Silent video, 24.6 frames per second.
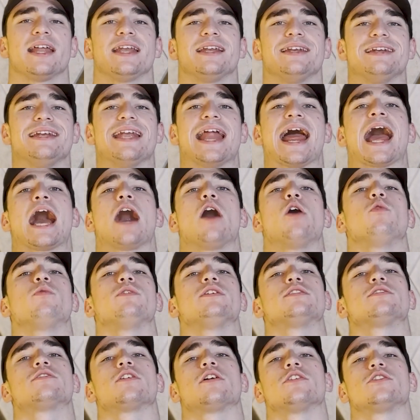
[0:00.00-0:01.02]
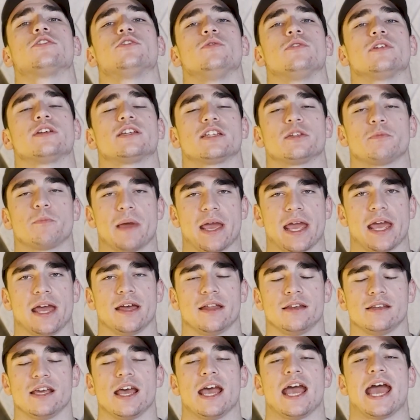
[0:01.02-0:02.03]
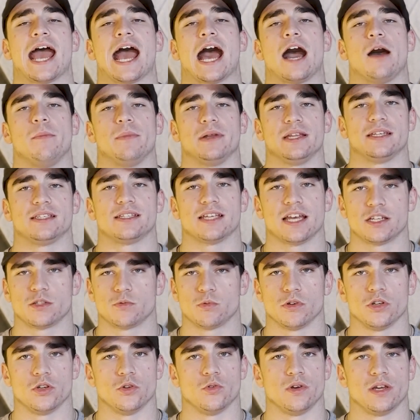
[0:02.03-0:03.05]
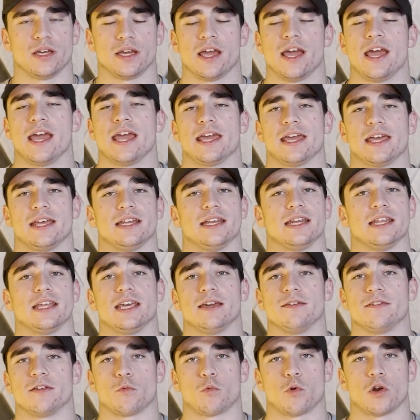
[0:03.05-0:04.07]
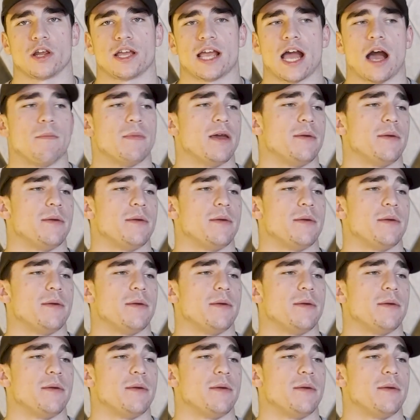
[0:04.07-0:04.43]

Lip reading: now we start to expand how many sets we're doing in any given workout.